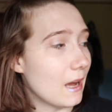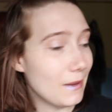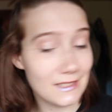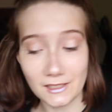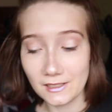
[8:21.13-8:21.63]

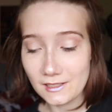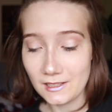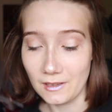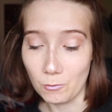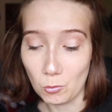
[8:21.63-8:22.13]
I'm excited to
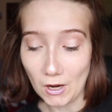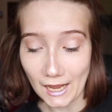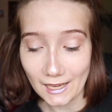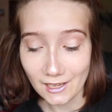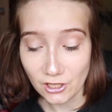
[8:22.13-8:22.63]
see what
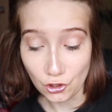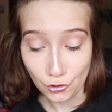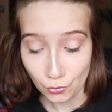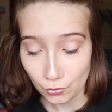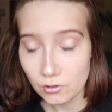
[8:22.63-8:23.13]
I can
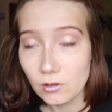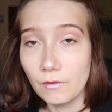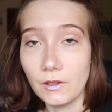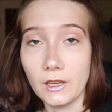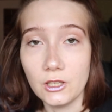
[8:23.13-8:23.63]
use
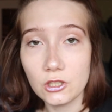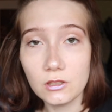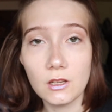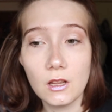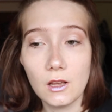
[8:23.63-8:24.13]
on
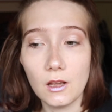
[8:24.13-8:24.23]
vacation.